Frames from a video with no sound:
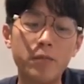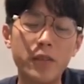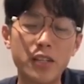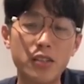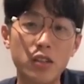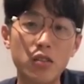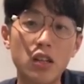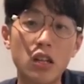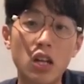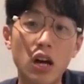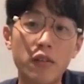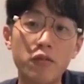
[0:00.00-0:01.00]
There's still a
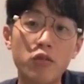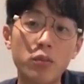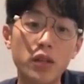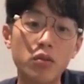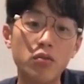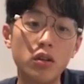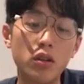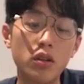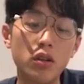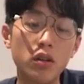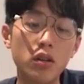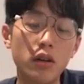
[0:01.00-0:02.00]
lot for me to
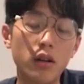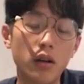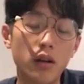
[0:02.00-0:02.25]
learn.